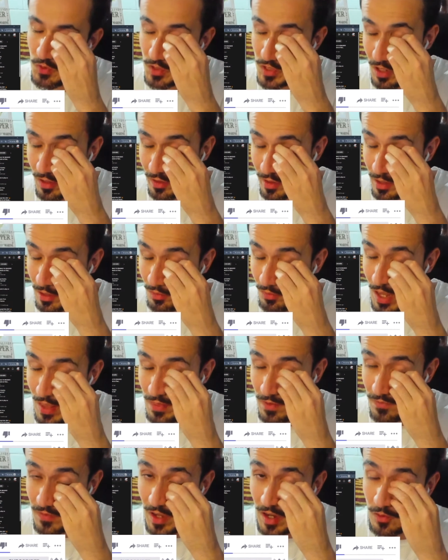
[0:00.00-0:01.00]
We're talking Grand
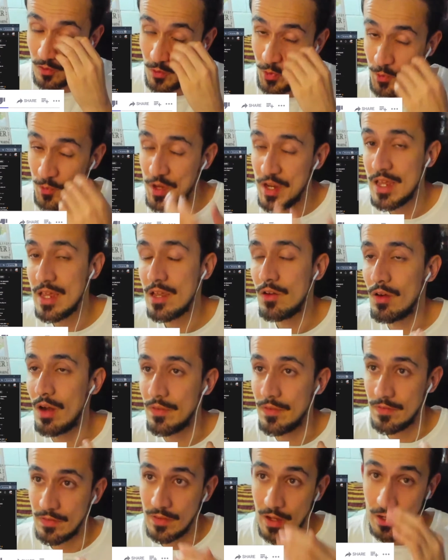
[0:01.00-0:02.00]
Theft Auto 3,
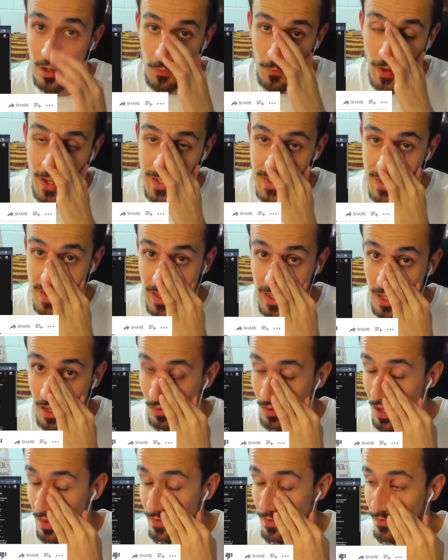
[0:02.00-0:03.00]
Grand Theft Auto Vice City, and
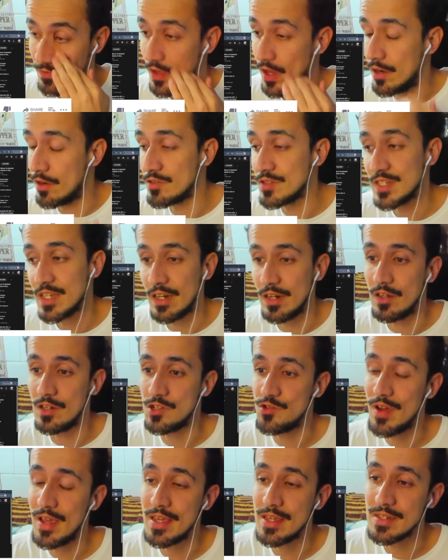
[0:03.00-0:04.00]
Grand Theft Auto San
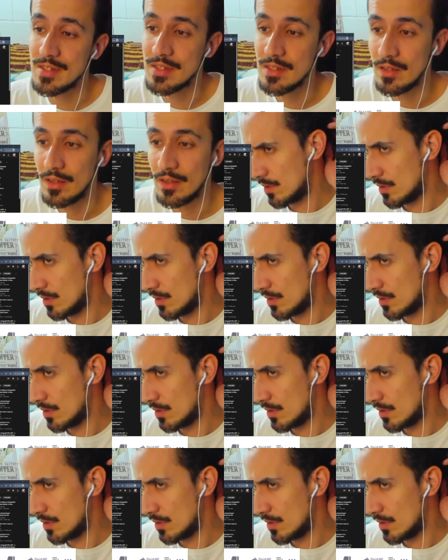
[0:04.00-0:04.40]
Andreas.